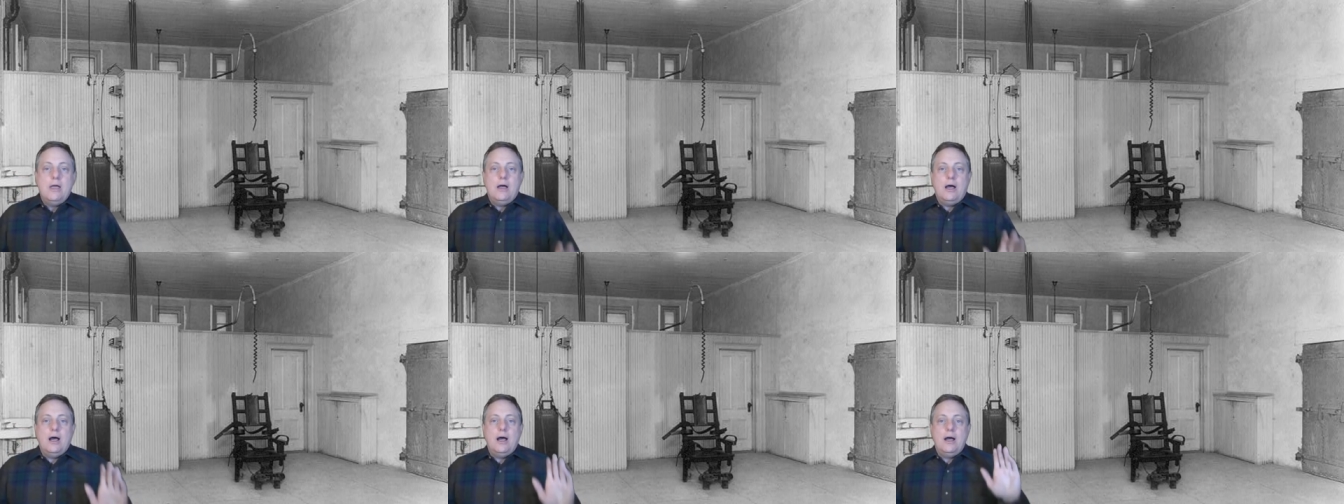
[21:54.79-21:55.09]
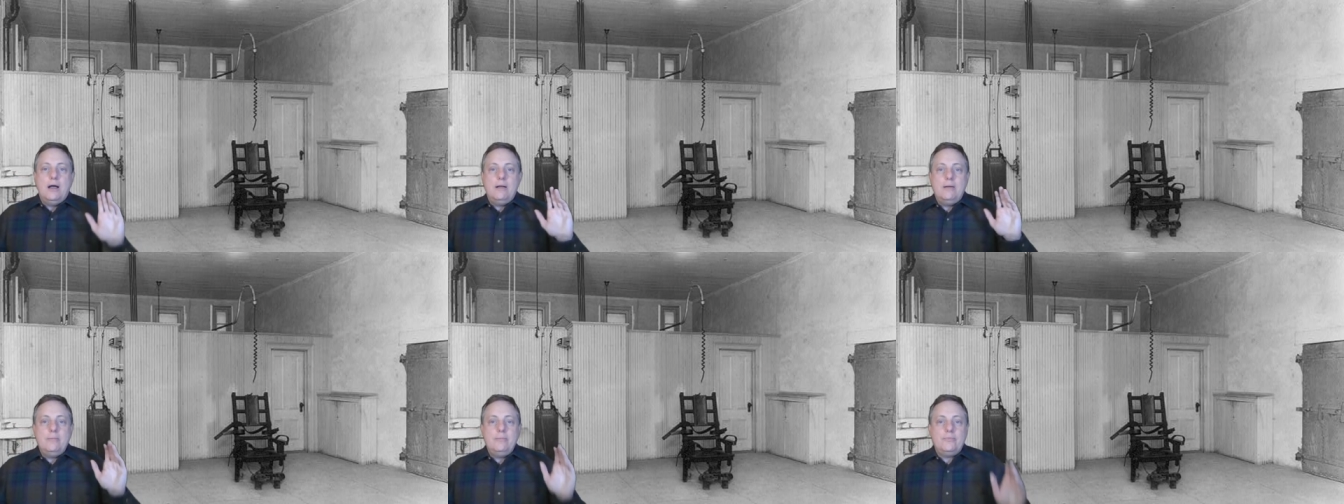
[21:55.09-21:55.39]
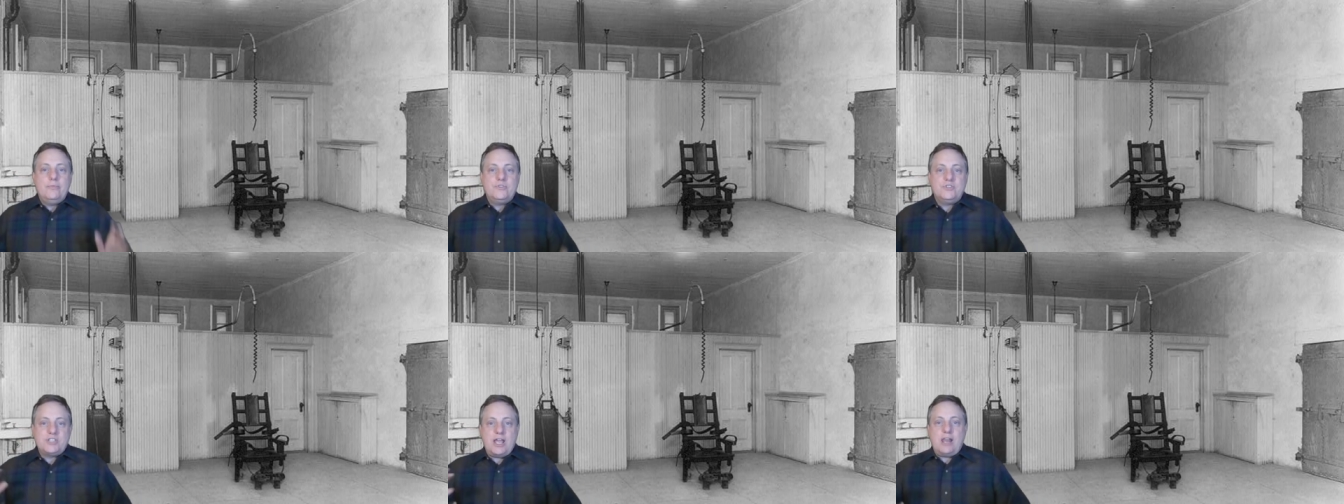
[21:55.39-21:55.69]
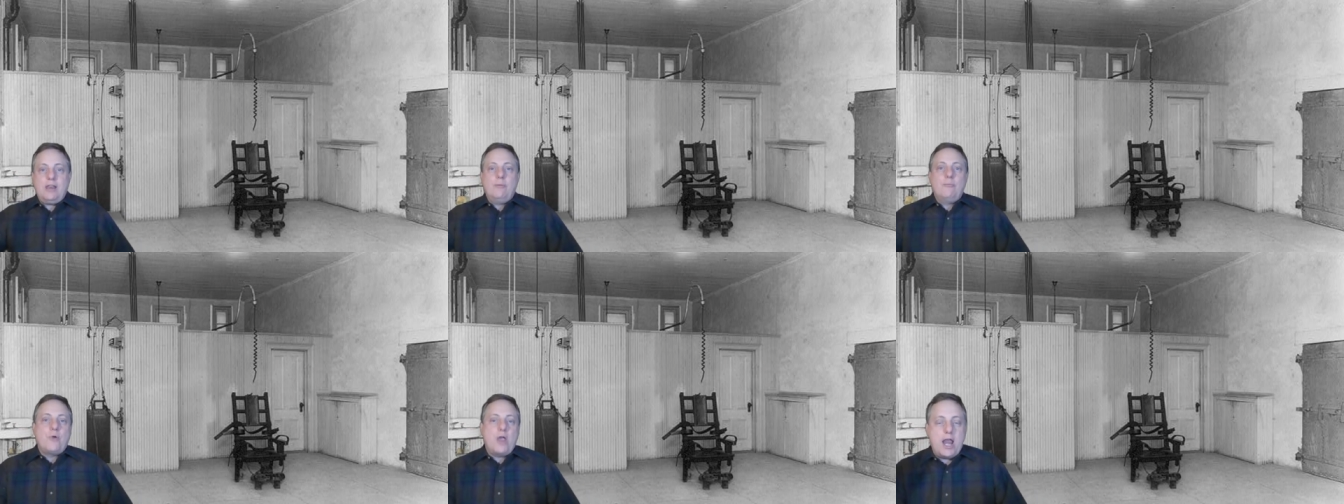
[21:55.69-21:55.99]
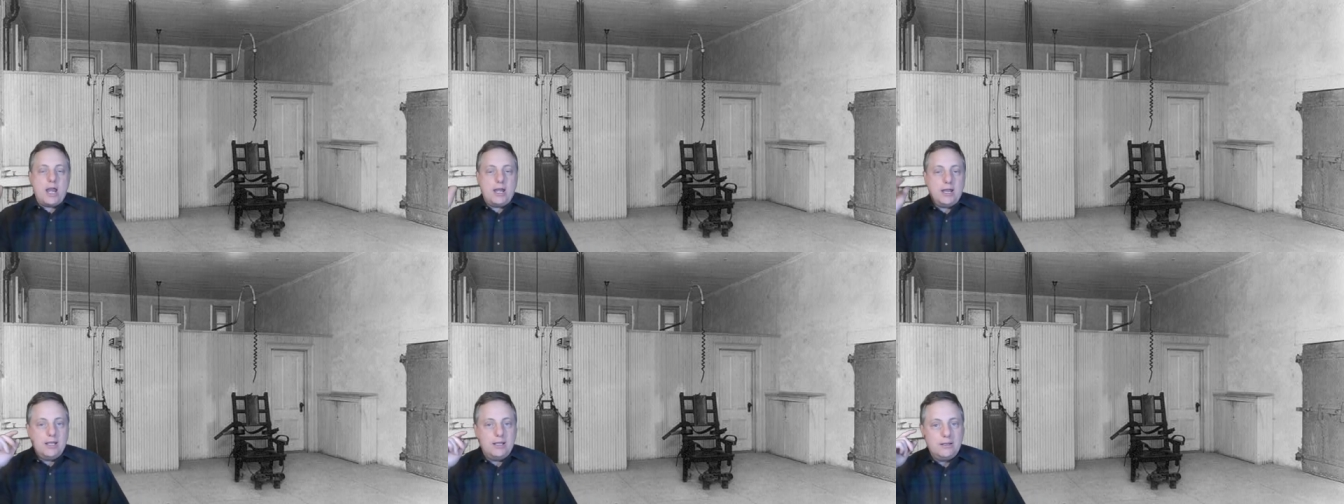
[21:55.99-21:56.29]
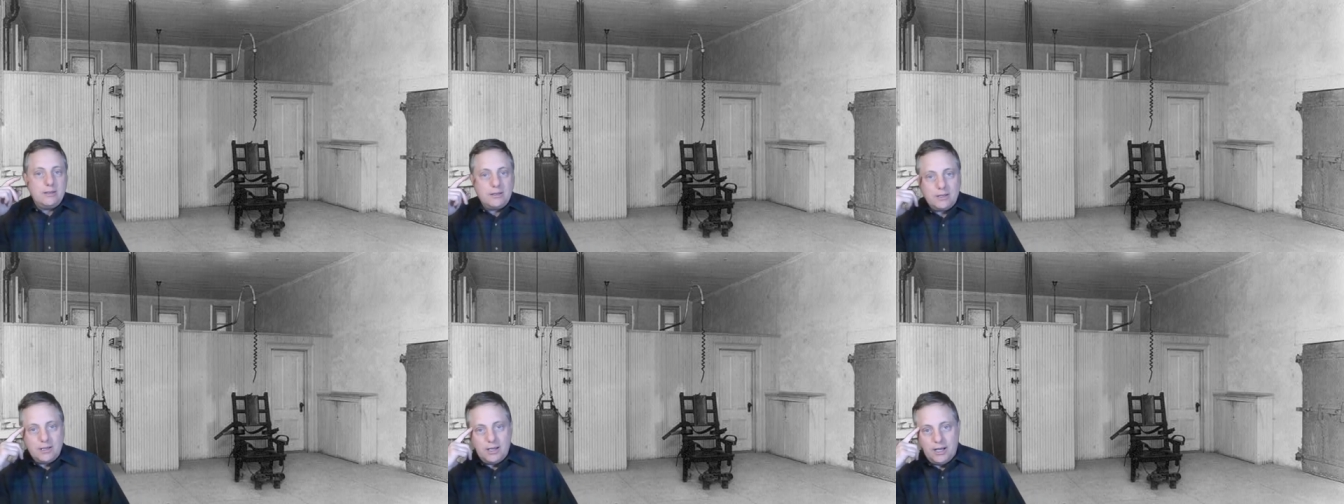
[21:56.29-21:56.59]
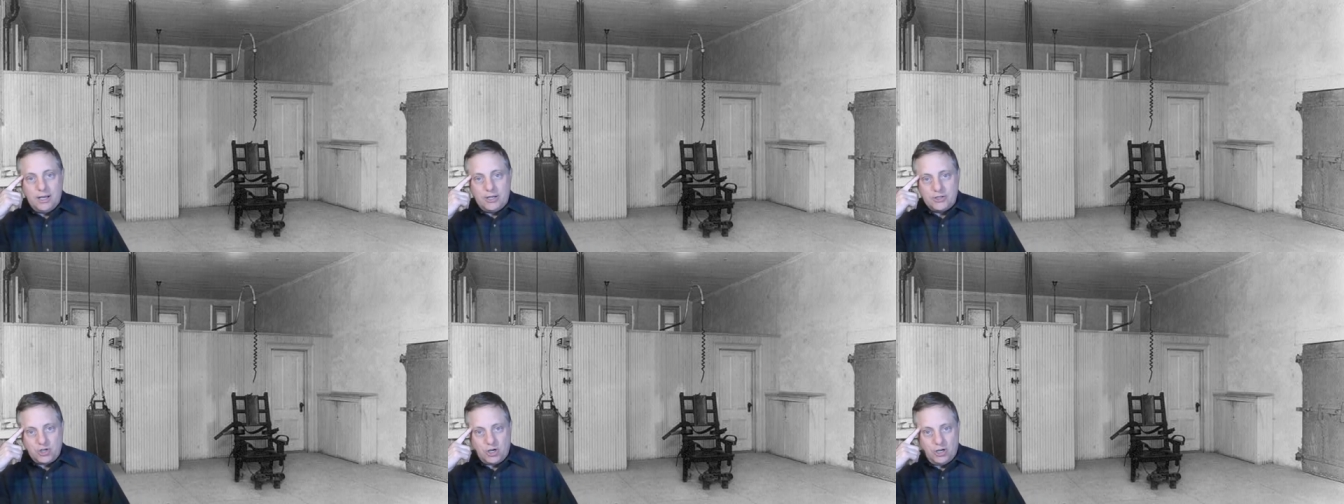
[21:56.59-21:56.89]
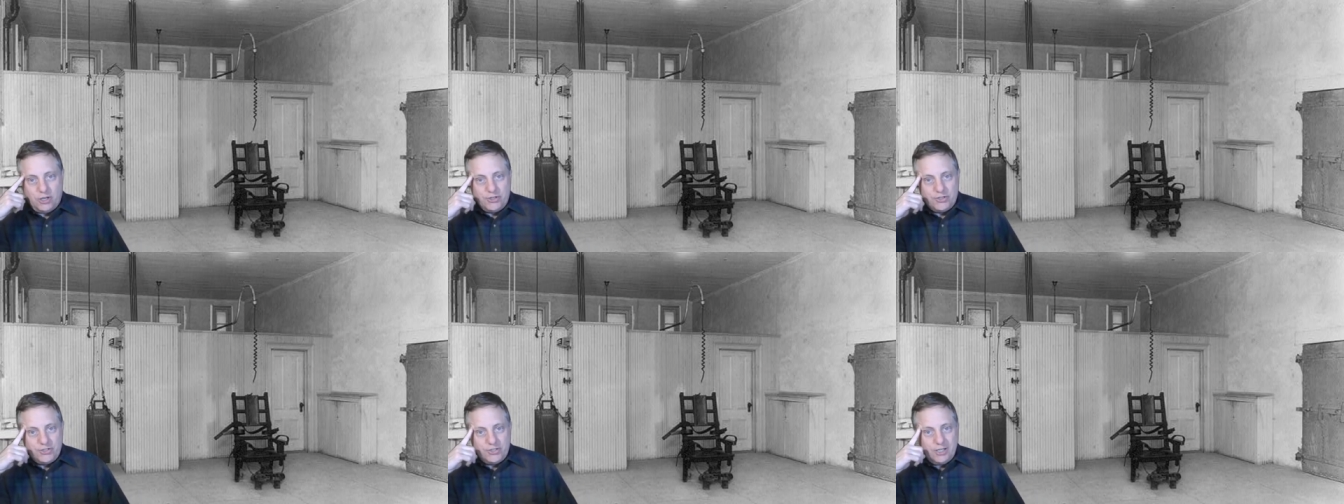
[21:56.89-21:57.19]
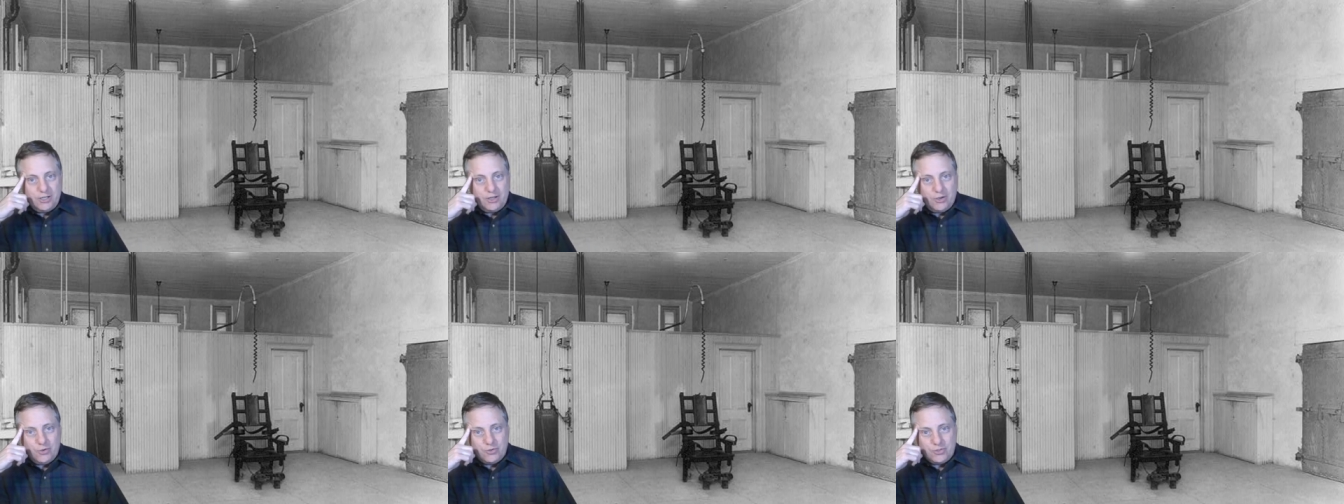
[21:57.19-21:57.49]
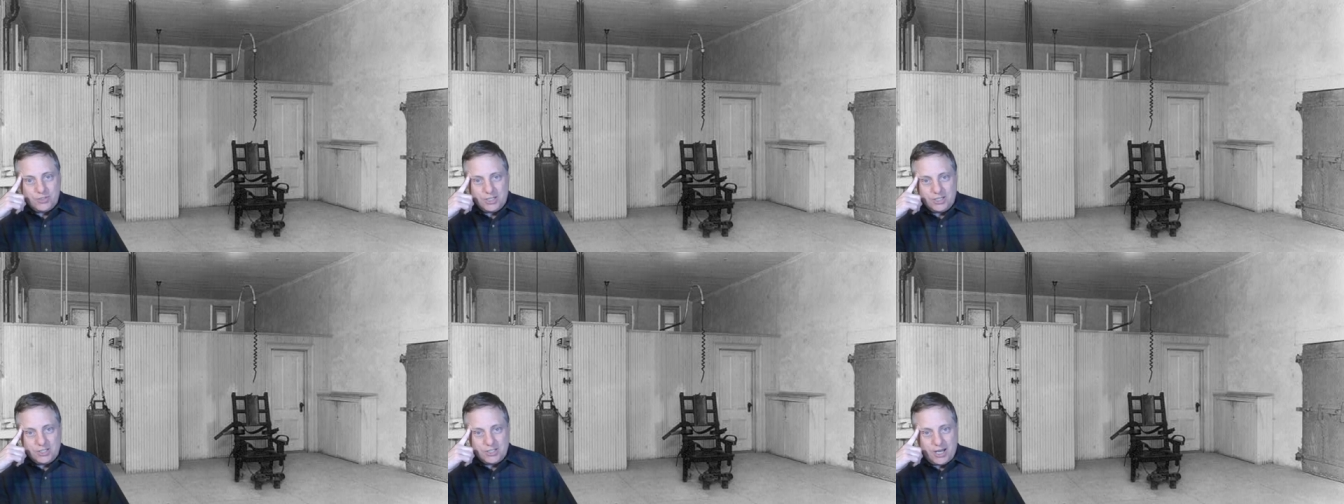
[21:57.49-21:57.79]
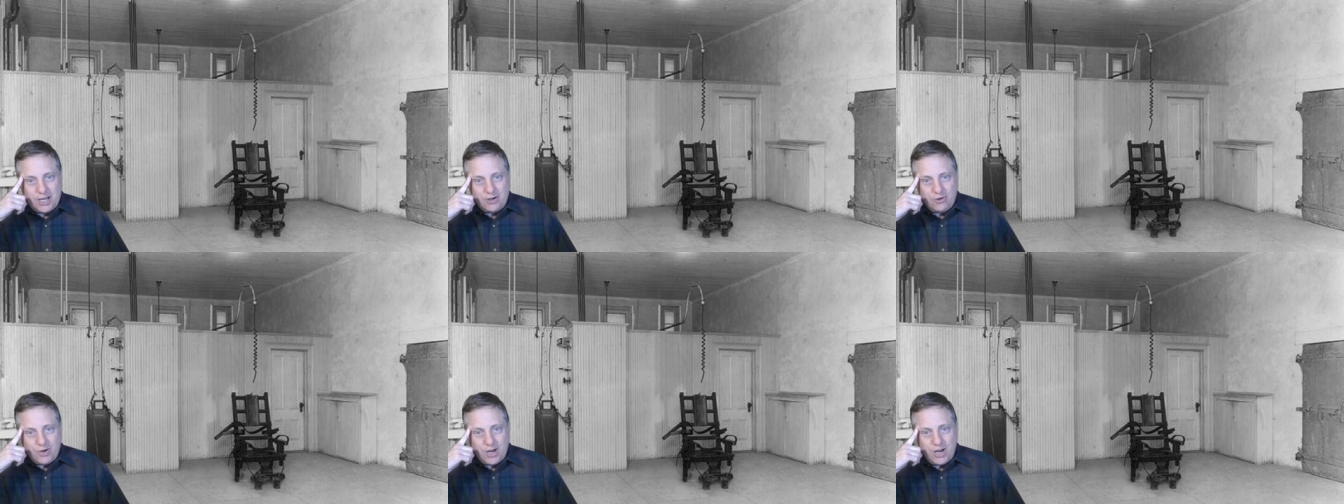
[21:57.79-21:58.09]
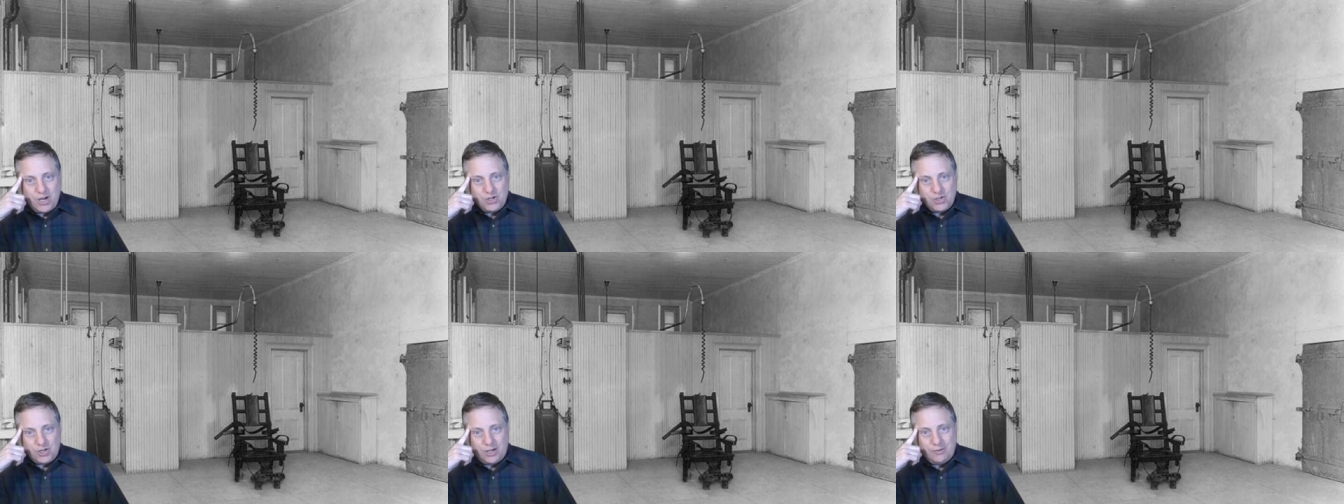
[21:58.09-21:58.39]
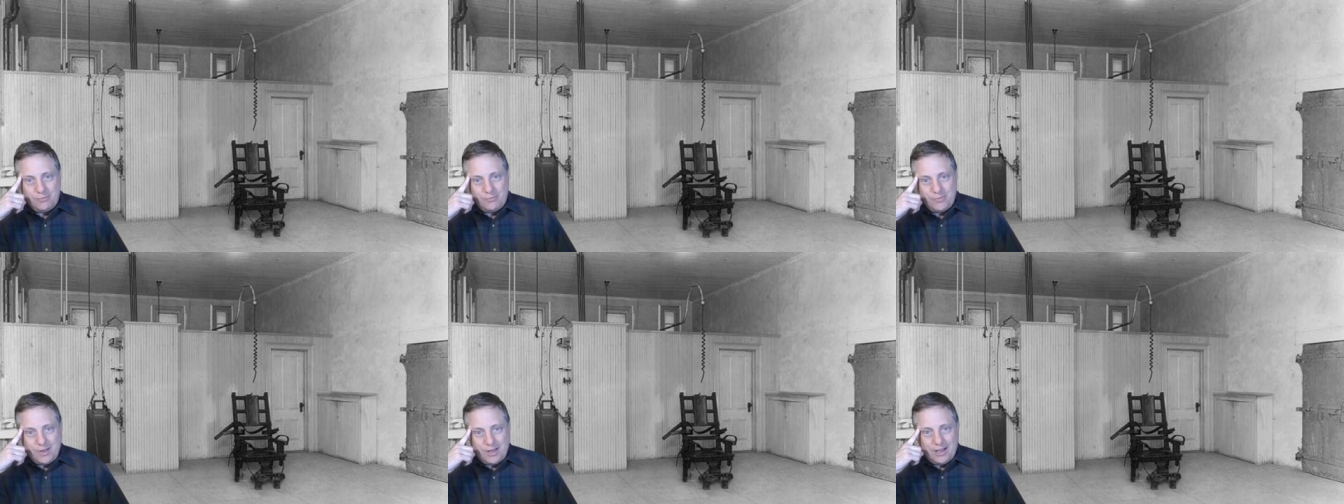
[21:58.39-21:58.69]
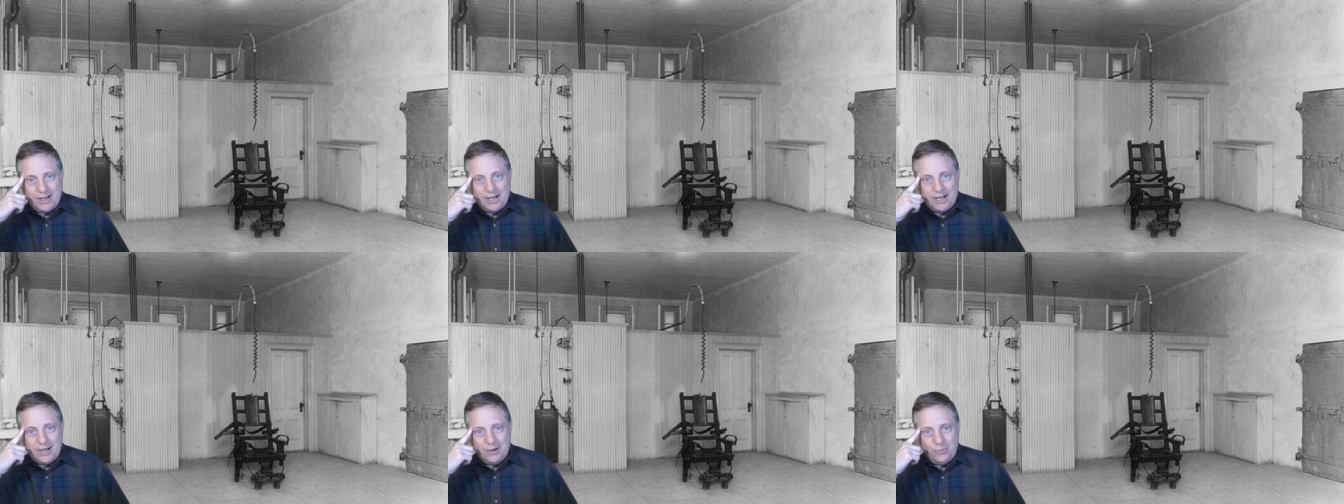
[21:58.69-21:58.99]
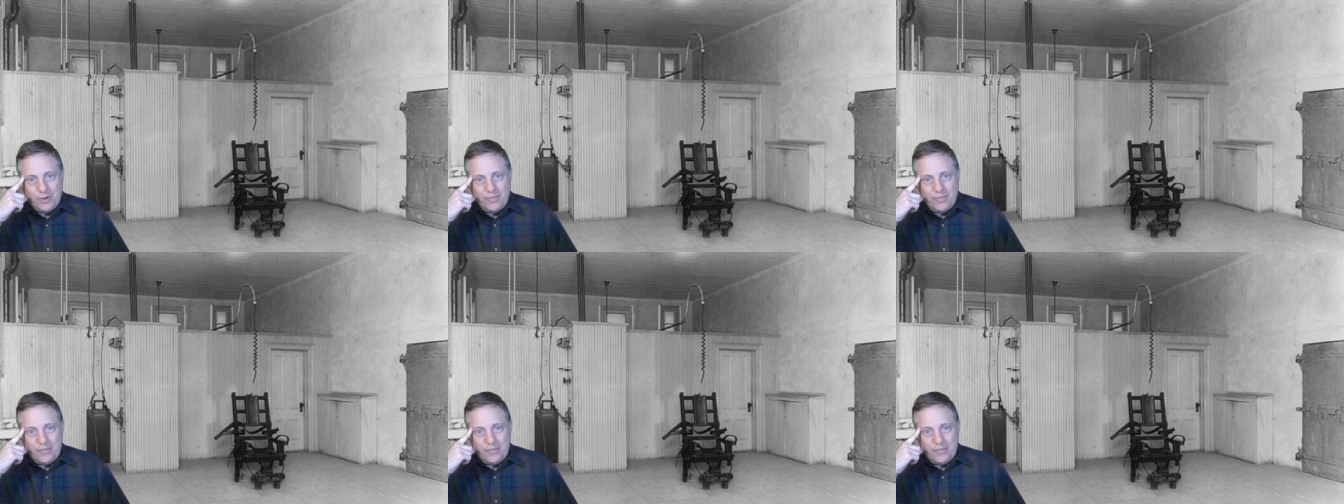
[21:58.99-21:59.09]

um, celebrating uh, Charles Stielow's exoneration uh,